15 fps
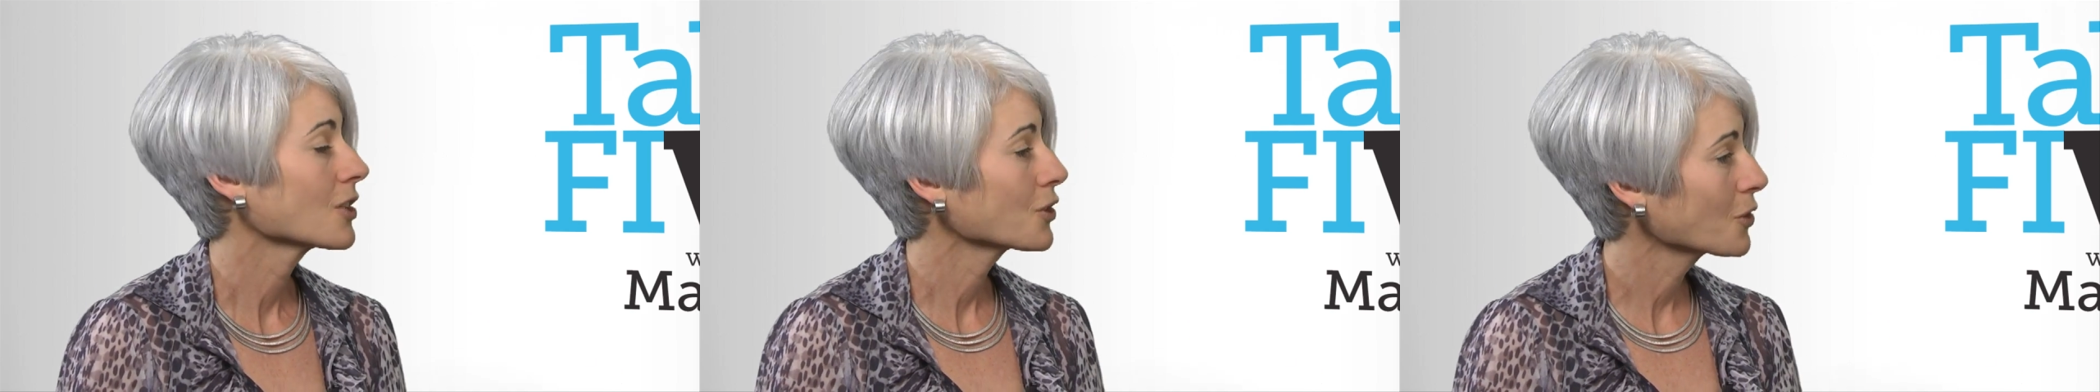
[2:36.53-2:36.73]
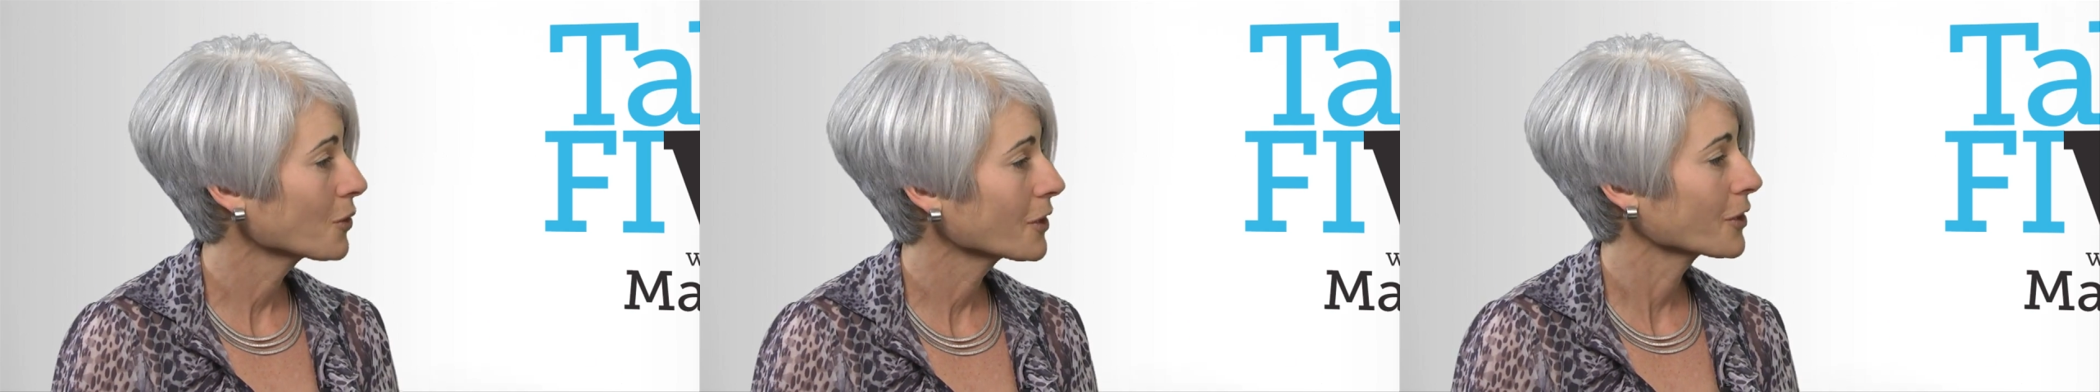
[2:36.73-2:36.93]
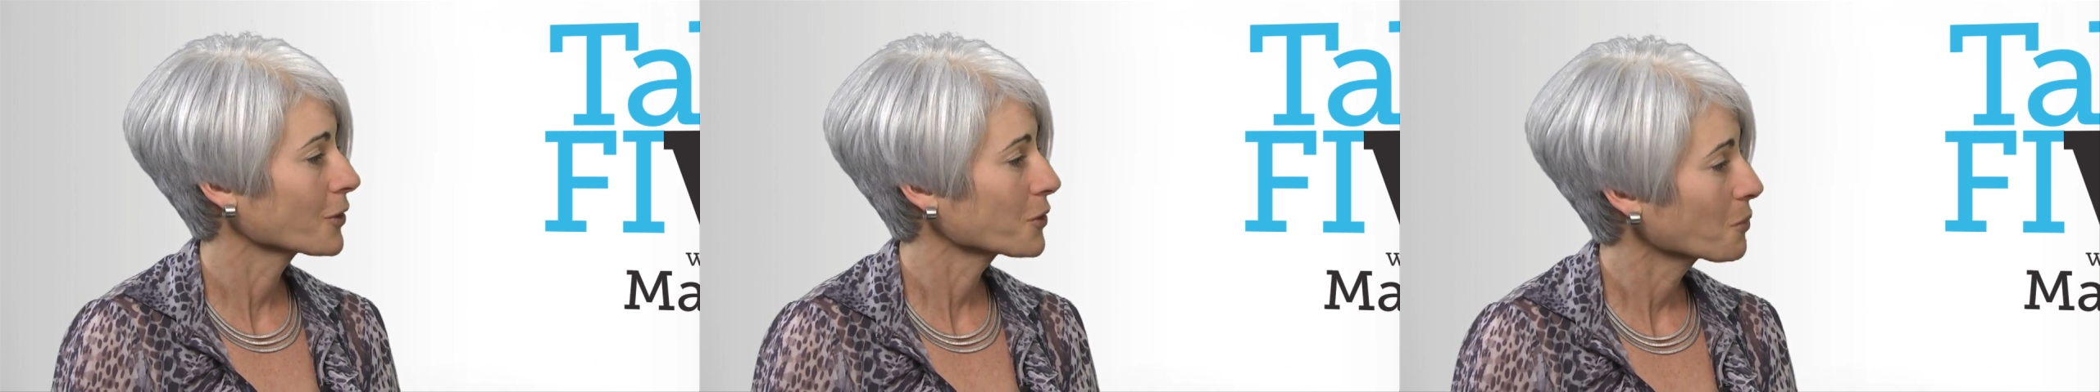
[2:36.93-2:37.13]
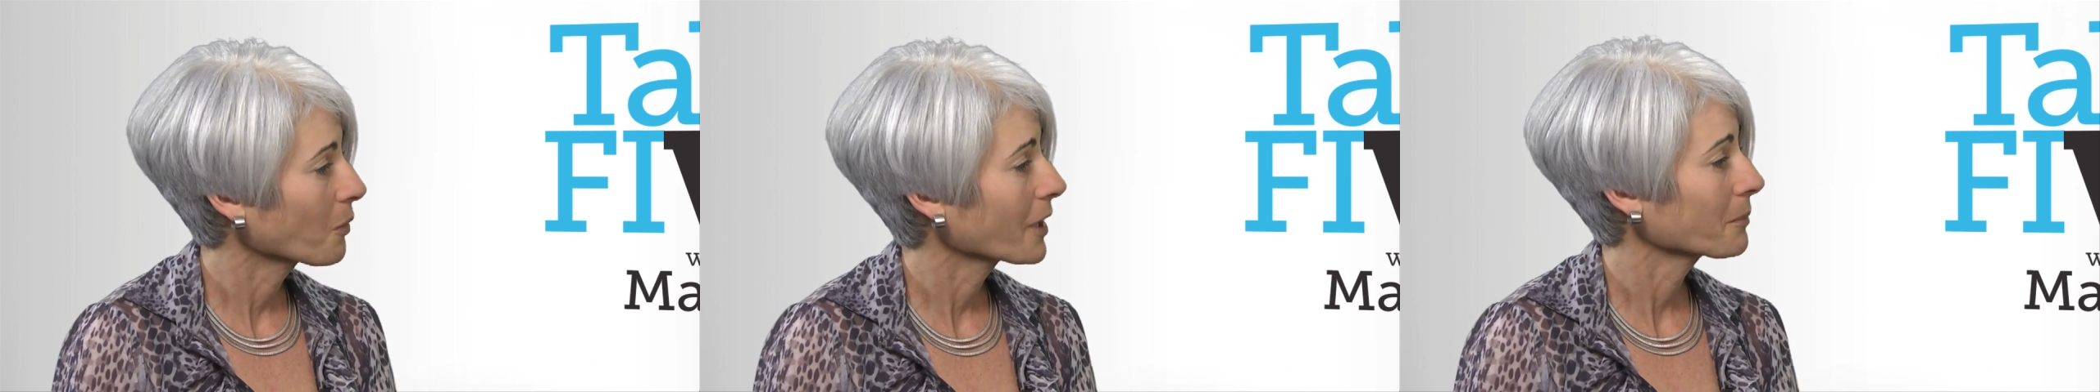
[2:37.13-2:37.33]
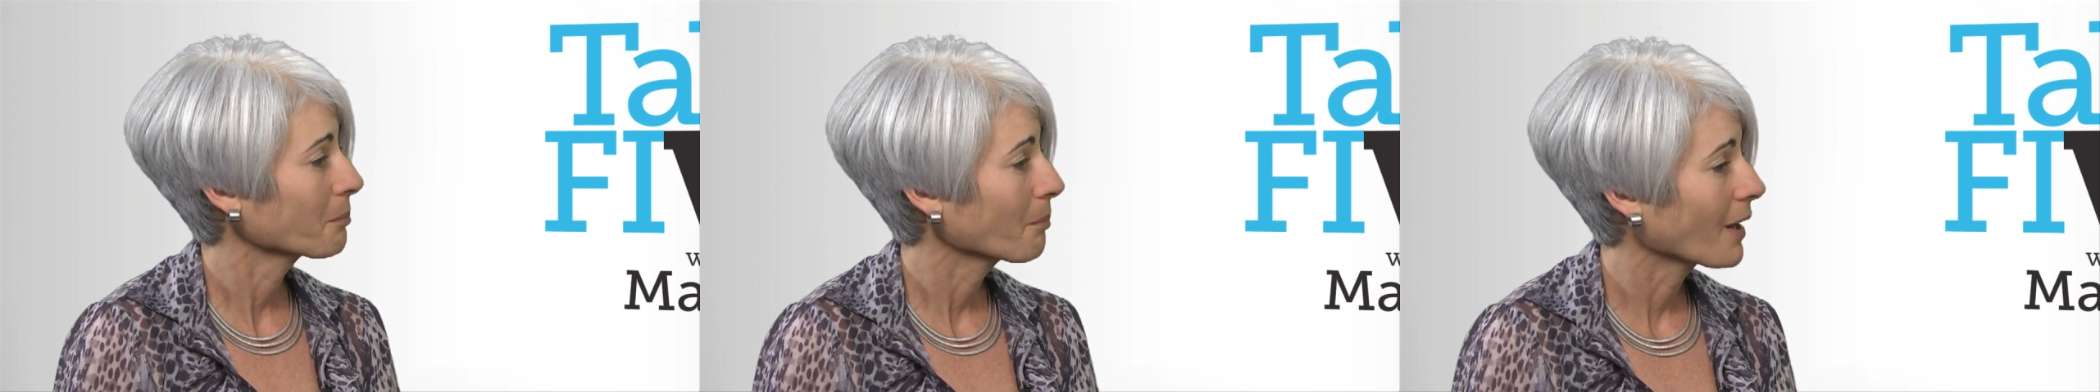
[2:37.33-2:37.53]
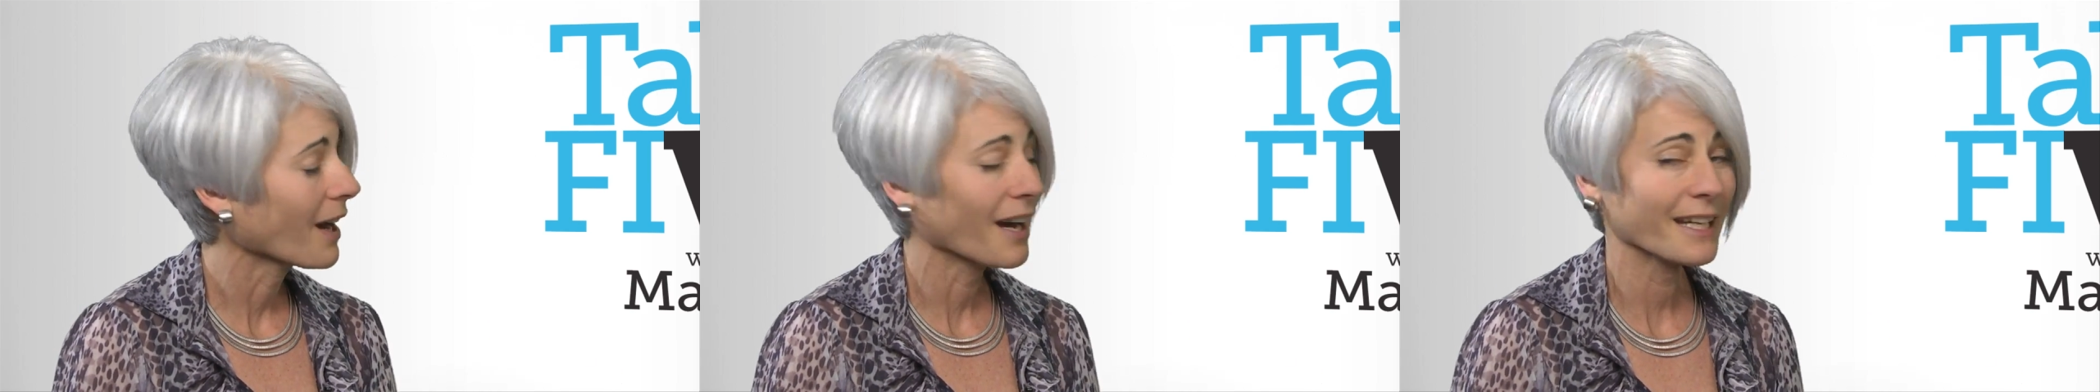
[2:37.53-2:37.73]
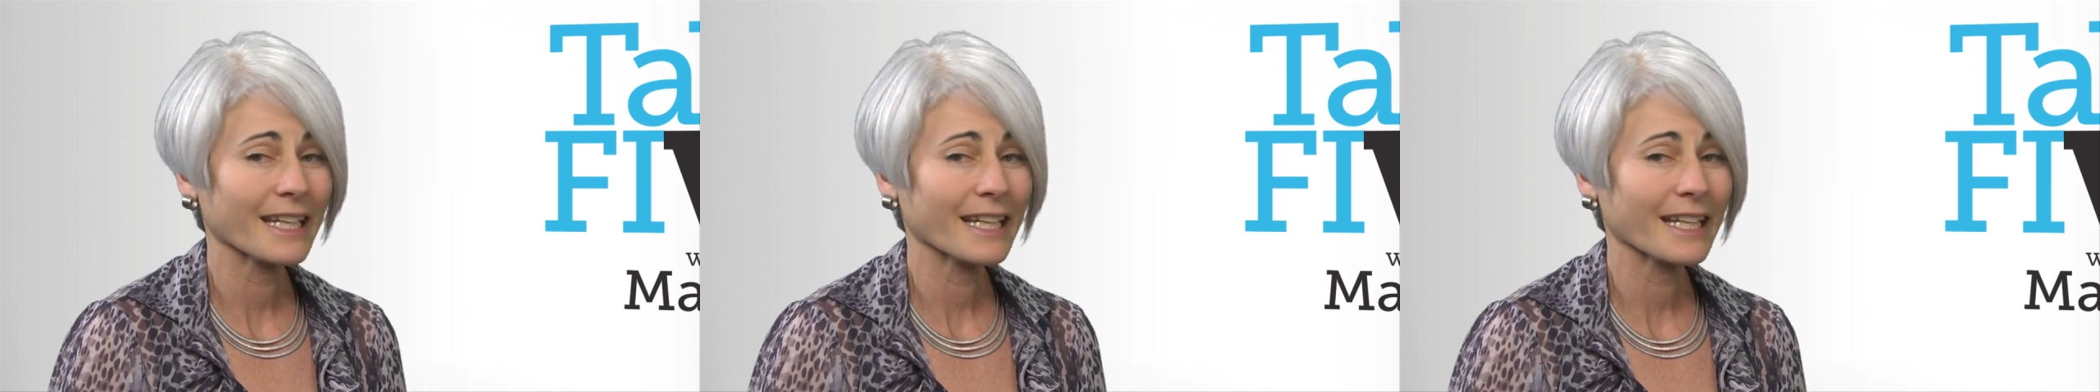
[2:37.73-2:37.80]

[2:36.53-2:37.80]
2 years went by,